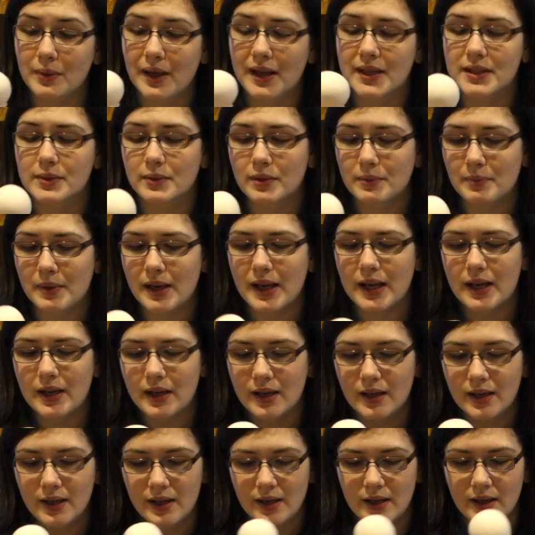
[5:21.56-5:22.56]
blades would be.
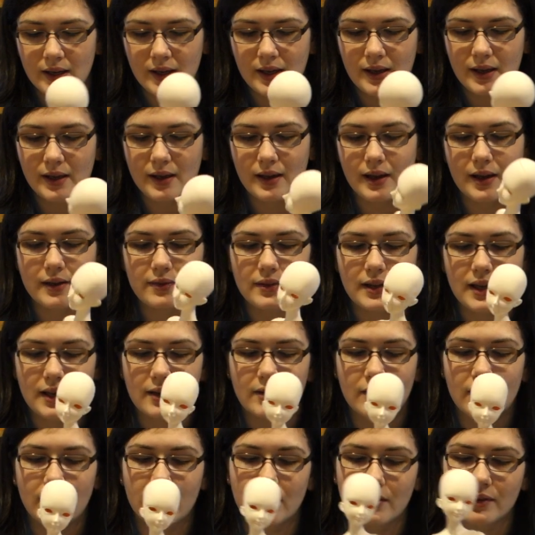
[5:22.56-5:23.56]
And then
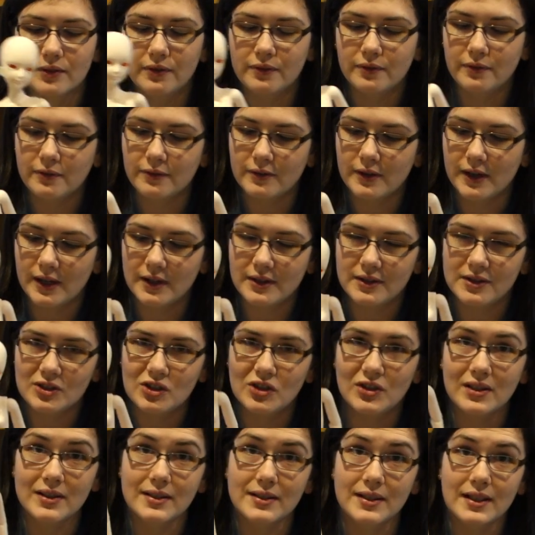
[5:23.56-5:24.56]
on the front,
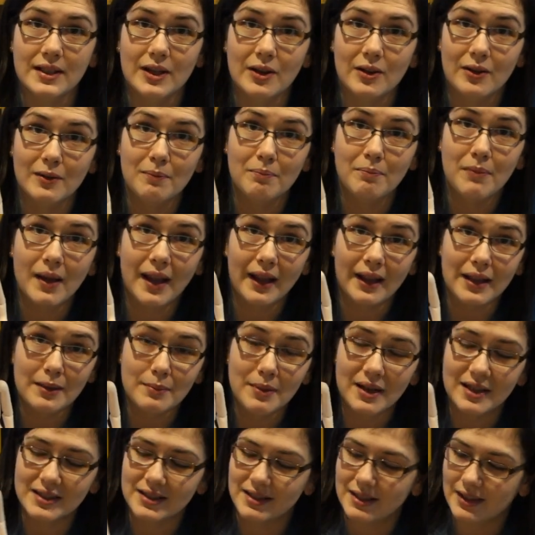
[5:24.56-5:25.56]
you can see her belly
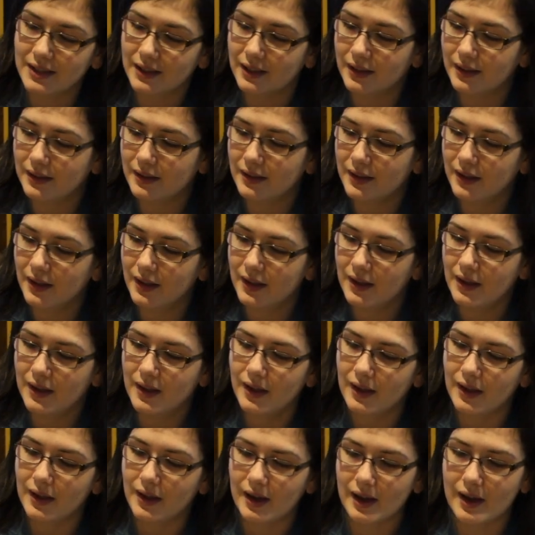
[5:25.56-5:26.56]
button.
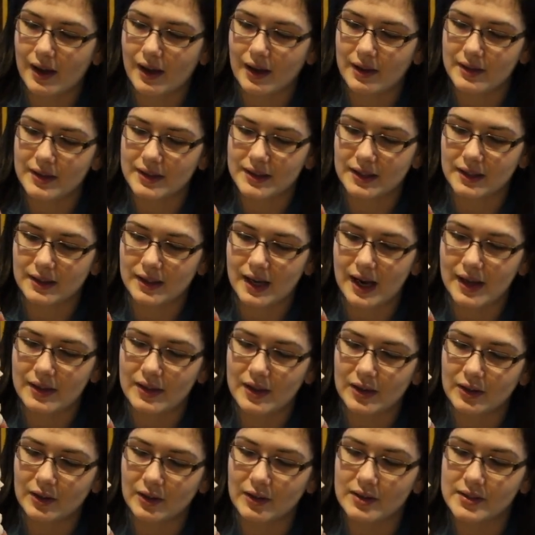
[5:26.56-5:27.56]
There's a line
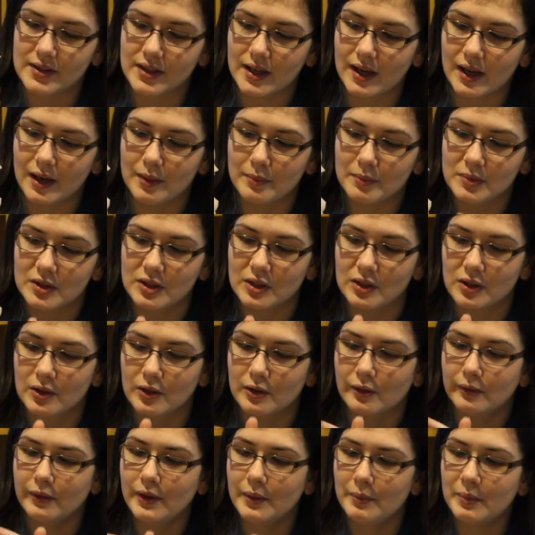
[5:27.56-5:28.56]
that goes up to
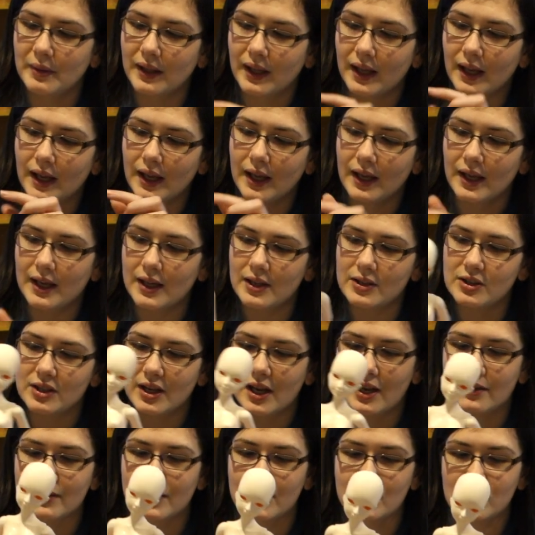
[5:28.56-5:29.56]
her rib cage,
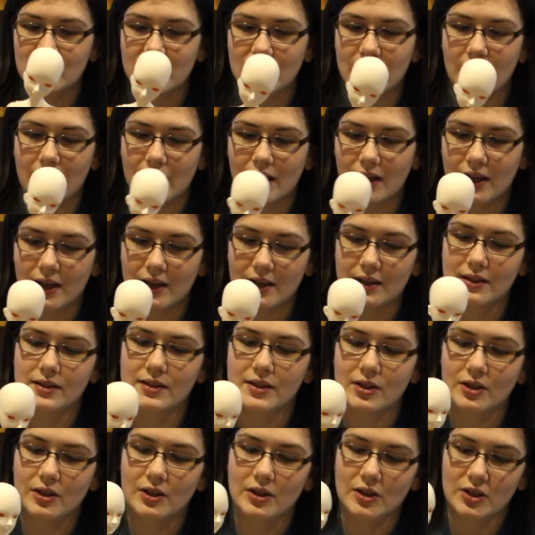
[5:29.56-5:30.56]
and then she has
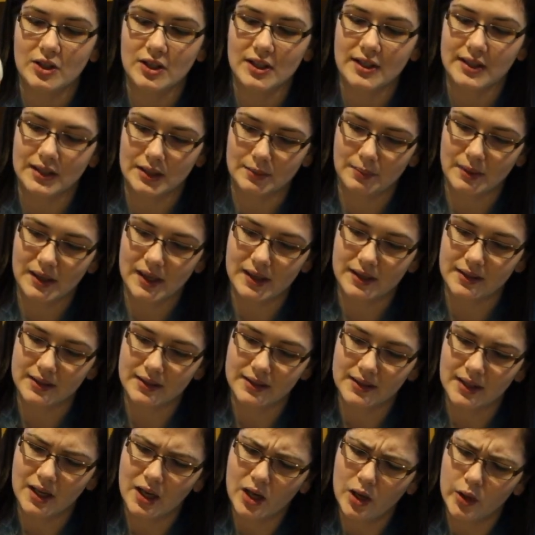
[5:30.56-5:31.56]
her chest
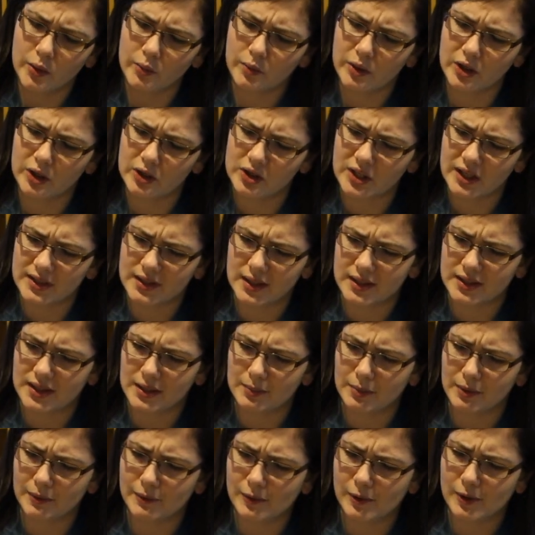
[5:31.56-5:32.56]
piece, which, as I
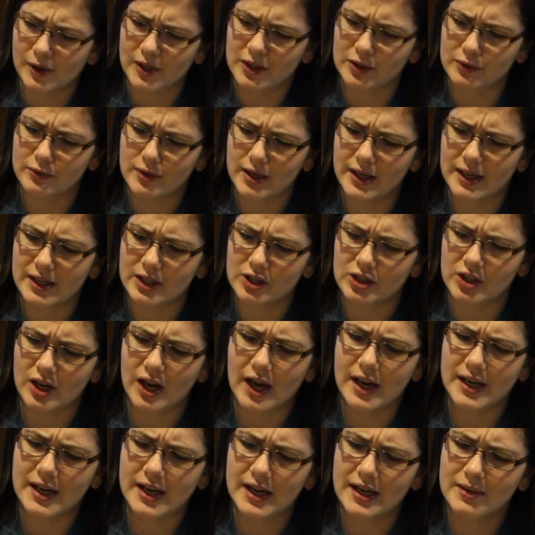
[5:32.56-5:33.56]
said before, is really
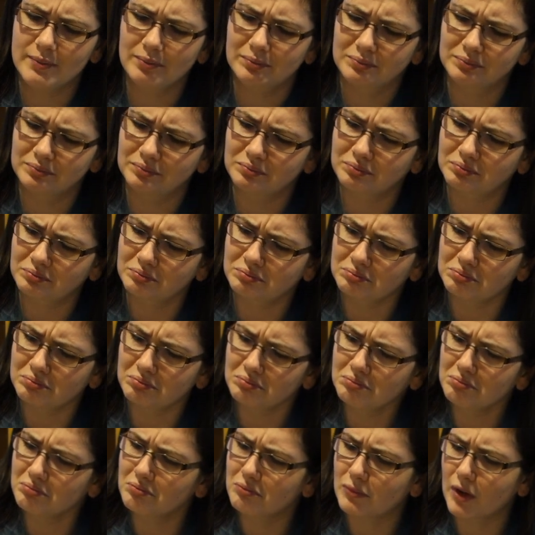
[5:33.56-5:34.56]
shiny.
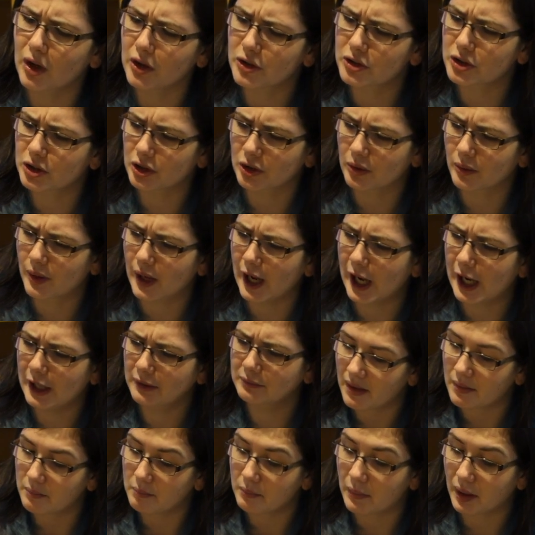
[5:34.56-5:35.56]
Not sure why,
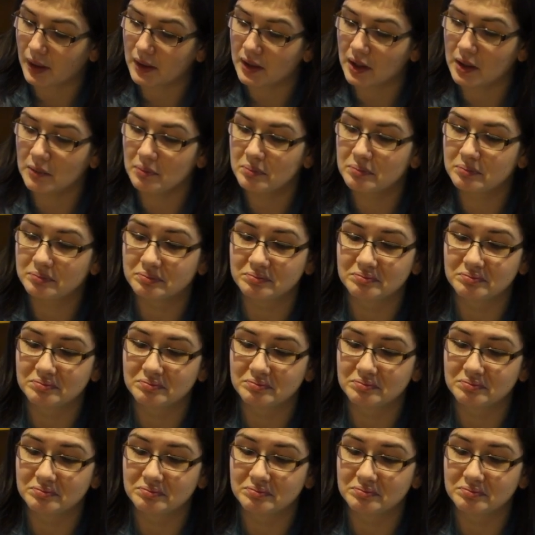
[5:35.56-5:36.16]
but yep.